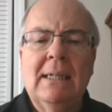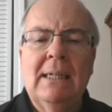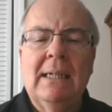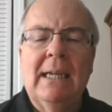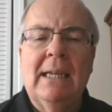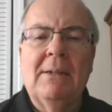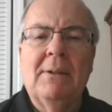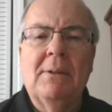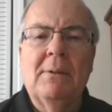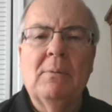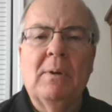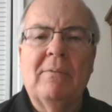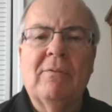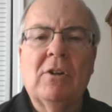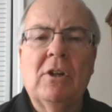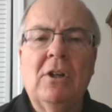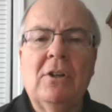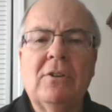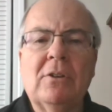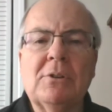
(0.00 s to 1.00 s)
and
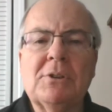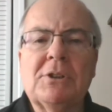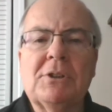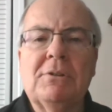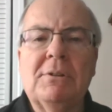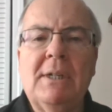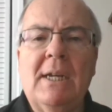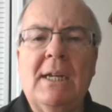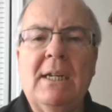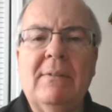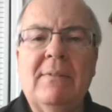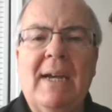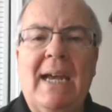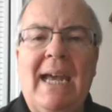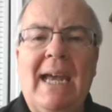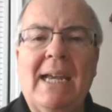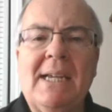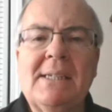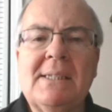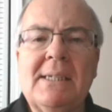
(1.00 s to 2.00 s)
we've called those creative
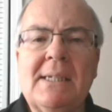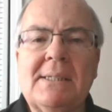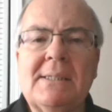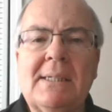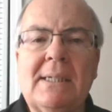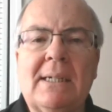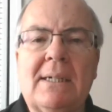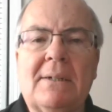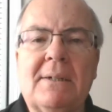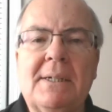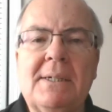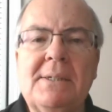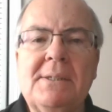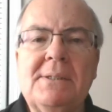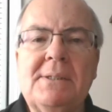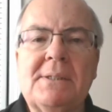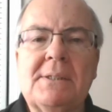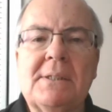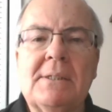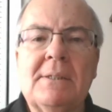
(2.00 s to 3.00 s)
access
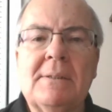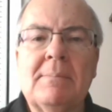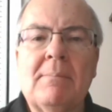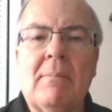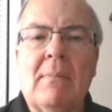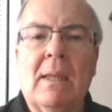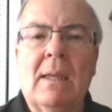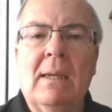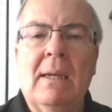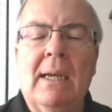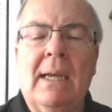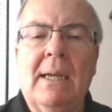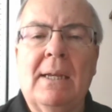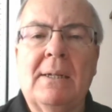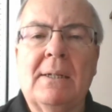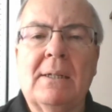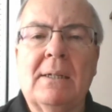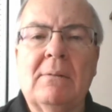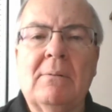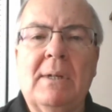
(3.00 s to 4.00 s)
areas.
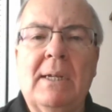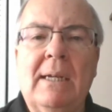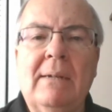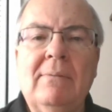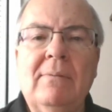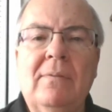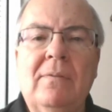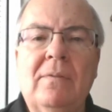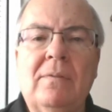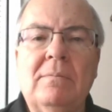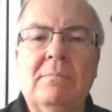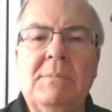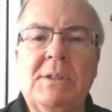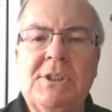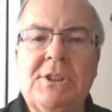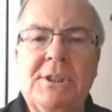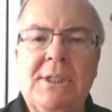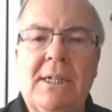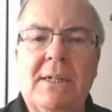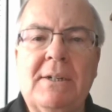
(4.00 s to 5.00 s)
And uh, we have
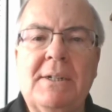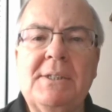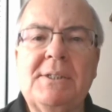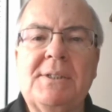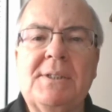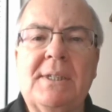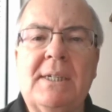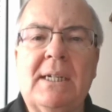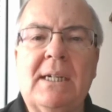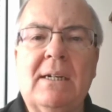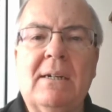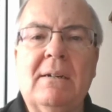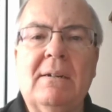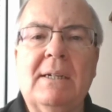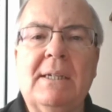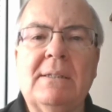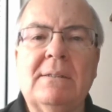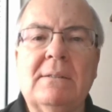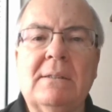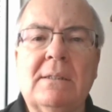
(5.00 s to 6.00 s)
missionaries there
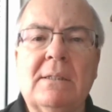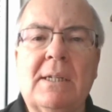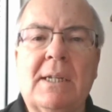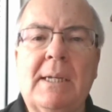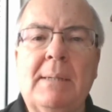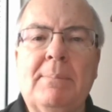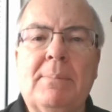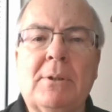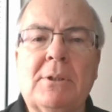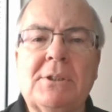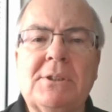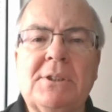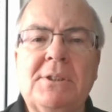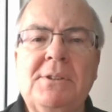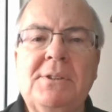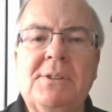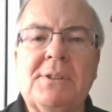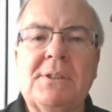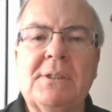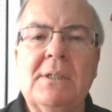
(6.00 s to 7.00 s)
and
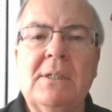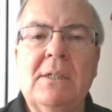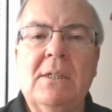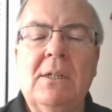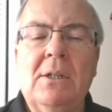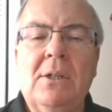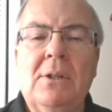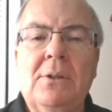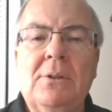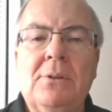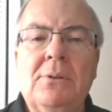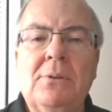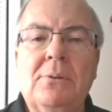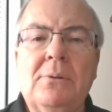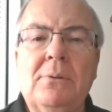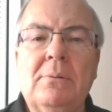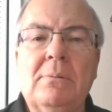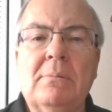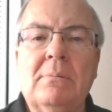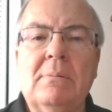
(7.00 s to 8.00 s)
laypersons
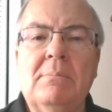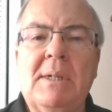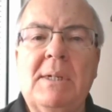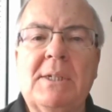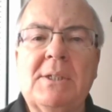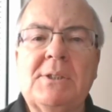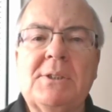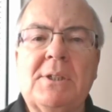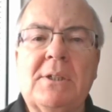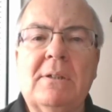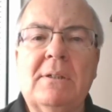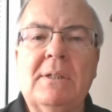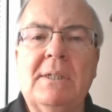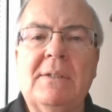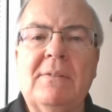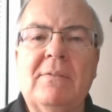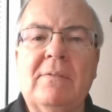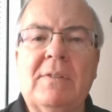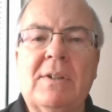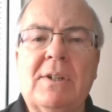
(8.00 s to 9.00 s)
who minister
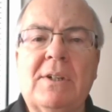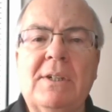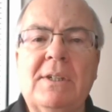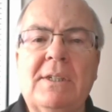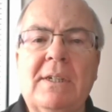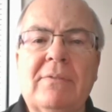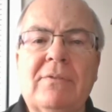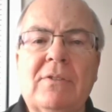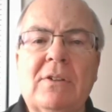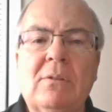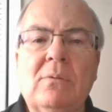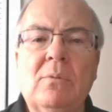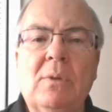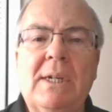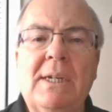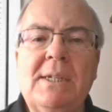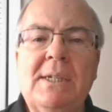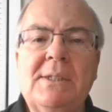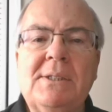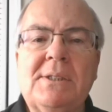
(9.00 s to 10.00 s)
in very different
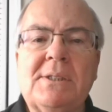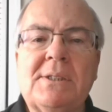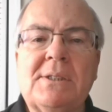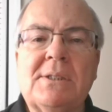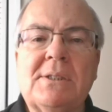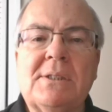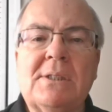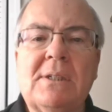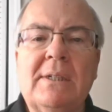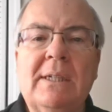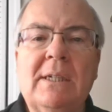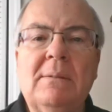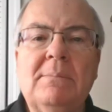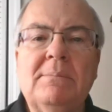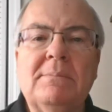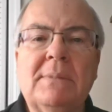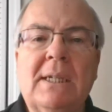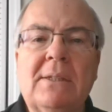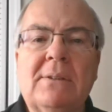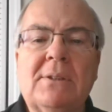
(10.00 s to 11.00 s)
ways to
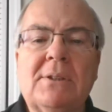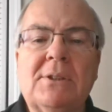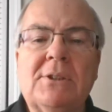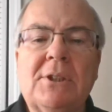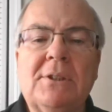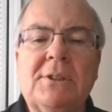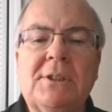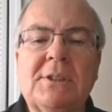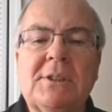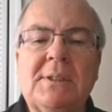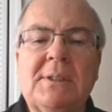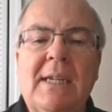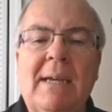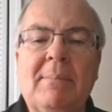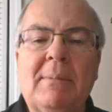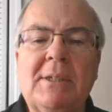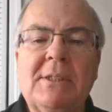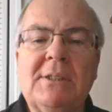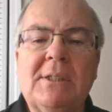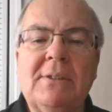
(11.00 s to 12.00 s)
help get the church
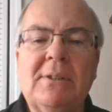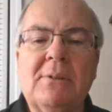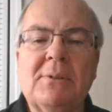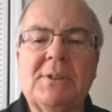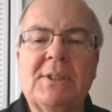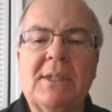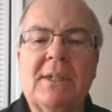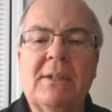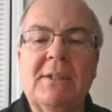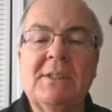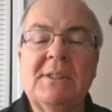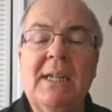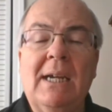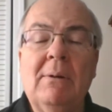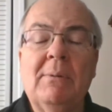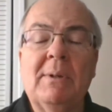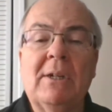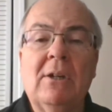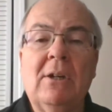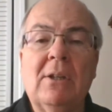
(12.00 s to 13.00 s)
established in those areas.
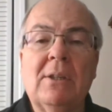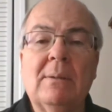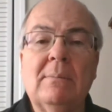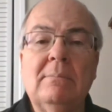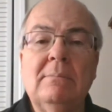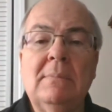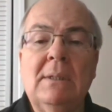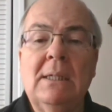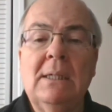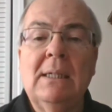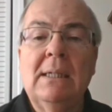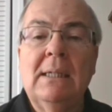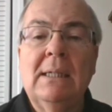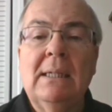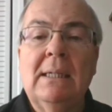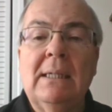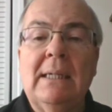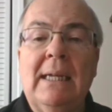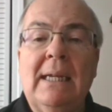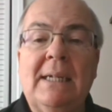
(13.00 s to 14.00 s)
Now we call them
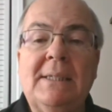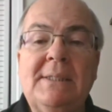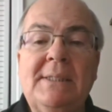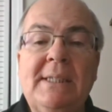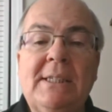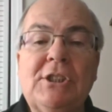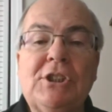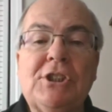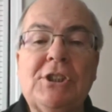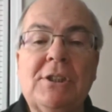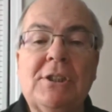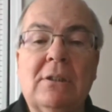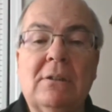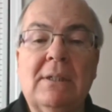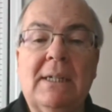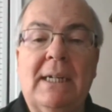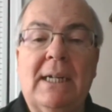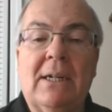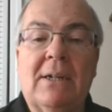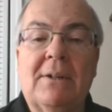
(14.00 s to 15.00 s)

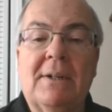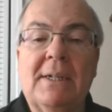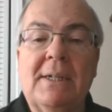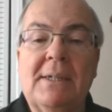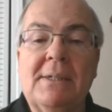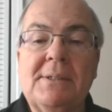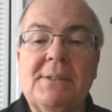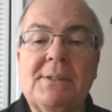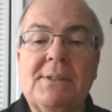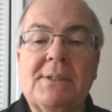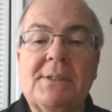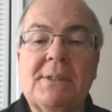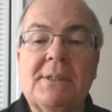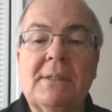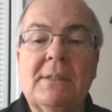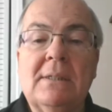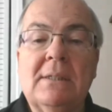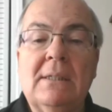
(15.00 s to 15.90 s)
additional areas.